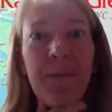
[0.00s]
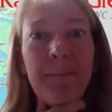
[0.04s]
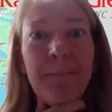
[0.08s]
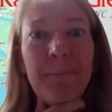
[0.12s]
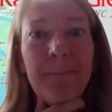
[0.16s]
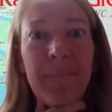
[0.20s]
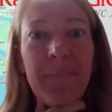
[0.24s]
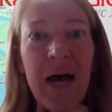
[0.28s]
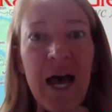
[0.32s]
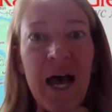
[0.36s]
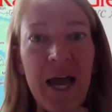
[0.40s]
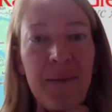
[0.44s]

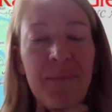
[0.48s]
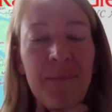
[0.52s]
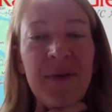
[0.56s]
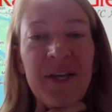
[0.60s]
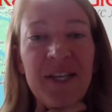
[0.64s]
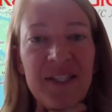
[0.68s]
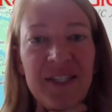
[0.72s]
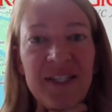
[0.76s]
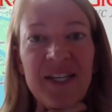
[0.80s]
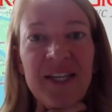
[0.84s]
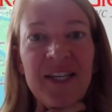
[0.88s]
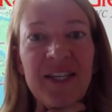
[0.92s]
my
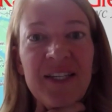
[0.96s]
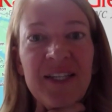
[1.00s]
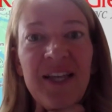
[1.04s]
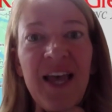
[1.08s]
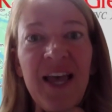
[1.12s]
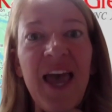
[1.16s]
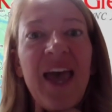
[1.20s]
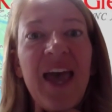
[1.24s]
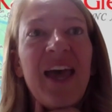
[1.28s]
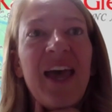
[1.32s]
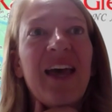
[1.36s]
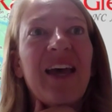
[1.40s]
business
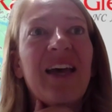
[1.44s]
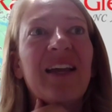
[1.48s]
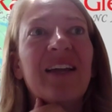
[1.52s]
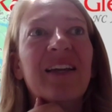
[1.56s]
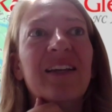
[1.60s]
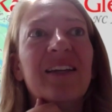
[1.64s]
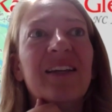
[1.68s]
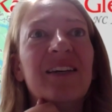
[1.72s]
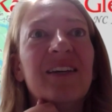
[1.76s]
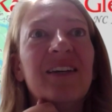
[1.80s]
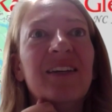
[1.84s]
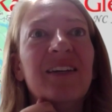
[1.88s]

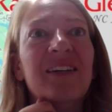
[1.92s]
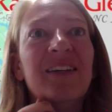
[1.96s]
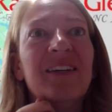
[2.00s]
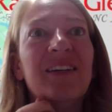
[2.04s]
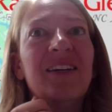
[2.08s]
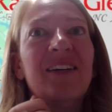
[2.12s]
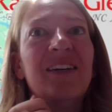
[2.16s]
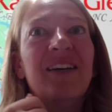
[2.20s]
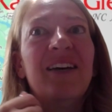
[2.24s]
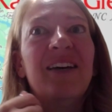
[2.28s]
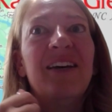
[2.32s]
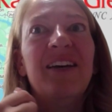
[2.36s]
and
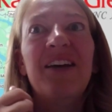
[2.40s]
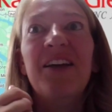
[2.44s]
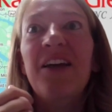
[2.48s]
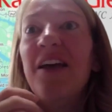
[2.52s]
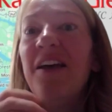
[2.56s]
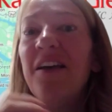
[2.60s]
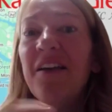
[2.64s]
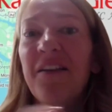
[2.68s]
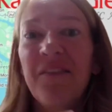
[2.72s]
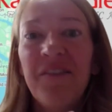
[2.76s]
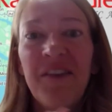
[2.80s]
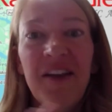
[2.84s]

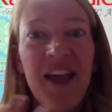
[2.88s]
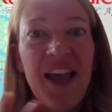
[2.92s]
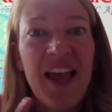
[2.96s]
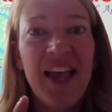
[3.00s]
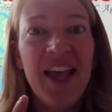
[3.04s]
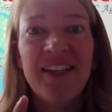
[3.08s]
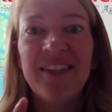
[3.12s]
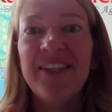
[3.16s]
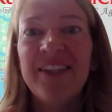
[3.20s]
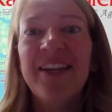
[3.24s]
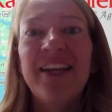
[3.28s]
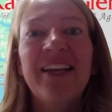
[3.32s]

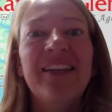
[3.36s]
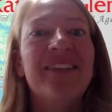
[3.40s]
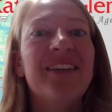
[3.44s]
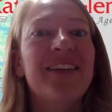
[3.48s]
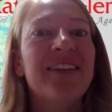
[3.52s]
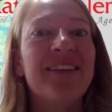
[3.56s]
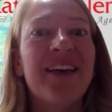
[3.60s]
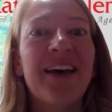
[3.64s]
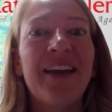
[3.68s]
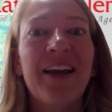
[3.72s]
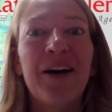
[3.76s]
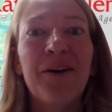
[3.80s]
it's an easy
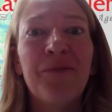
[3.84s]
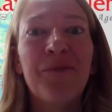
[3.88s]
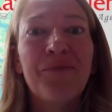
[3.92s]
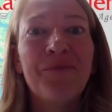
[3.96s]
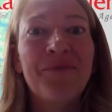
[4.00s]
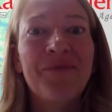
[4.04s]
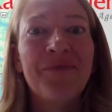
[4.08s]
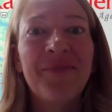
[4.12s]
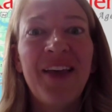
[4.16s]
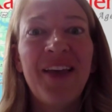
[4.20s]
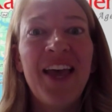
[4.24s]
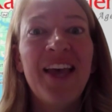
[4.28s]
setup.
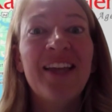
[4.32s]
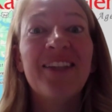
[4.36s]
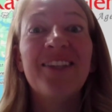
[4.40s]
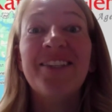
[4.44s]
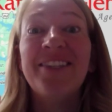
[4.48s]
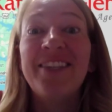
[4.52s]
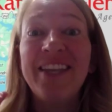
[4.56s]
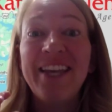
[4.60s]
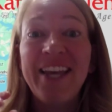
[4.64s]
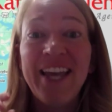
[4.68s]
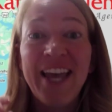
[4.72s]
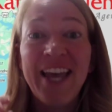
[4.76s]
It's
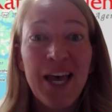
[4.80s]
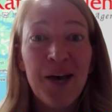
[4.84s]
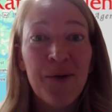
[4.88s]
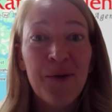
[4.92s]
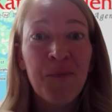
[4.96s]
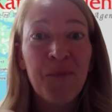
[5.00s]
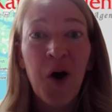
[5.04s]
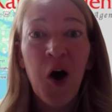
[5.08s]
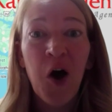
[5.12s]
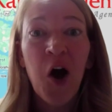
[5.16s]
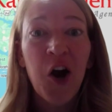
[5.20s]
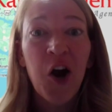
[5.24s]
the
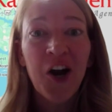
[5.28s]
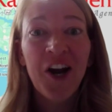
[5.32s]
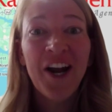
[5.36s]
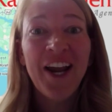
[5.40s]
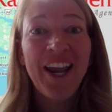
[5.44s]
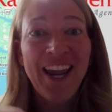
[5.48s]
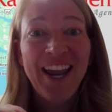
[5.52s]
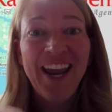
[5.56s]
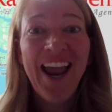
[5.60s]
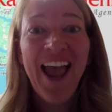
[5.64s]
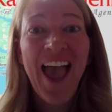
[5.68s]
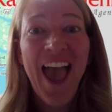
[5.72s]

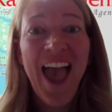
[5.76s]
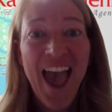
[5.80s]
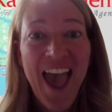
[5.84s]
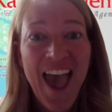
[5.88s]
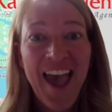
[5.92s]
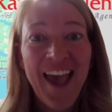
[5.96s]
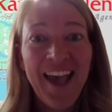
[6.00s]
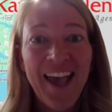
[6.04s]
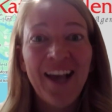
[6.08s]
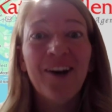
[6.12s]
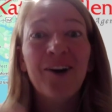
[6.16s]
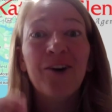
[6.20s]

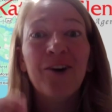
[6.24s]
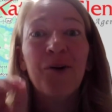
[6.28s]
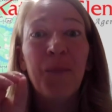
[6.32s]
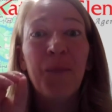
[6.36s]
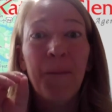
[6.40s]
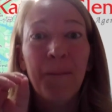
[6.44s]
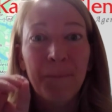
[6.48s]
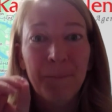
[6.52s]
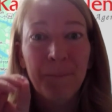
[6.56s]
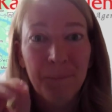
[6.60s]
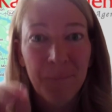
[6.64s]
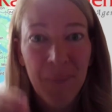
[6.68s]
MREA
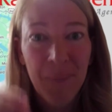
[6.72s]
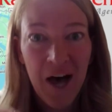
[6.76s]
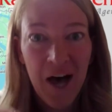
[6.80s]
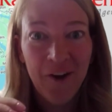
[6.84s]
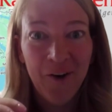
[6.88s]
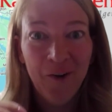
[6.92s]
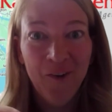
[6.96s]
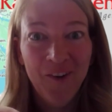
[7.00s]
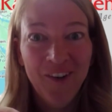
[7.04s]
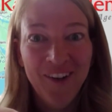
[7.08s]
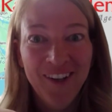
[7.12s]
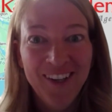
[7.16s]

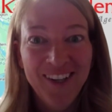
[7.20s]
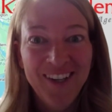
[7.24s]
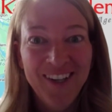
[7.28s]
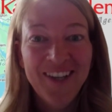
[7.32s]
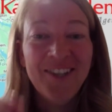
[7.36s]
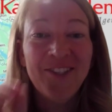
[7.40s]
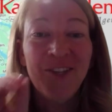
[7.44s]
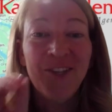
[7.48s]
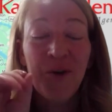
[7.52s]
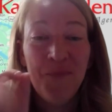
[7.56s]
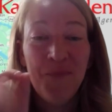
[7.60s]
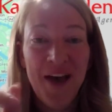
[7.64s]
model.
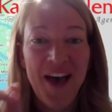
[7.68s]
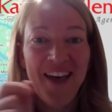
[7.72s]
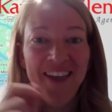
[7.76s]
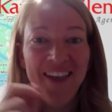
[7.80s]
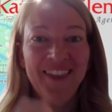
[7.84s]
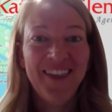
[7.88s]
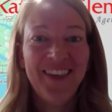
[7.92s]
So Beth,